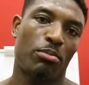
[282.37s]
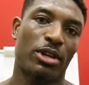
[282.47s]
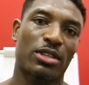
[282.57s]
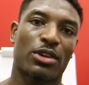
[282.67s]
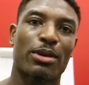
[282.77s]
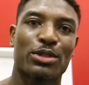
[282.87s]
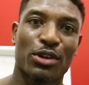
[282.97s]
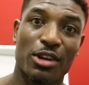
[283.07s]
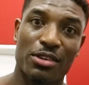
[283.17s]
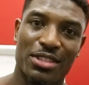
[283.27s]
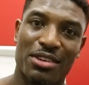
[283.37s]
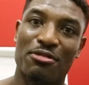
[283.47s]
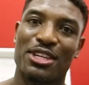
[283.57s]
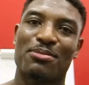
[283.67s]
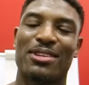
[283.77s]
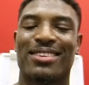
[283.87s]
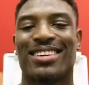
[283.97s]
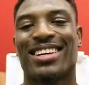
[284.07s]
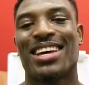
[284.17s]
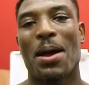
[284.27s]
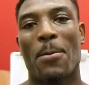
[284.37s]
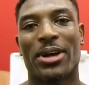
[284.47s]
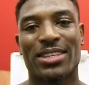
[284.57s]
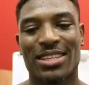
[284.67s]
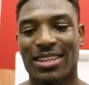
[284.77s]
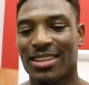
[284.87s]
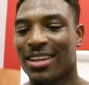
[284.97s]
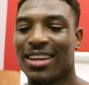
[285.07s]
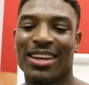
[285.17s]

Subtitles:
best in cryptocurrency investment, best in,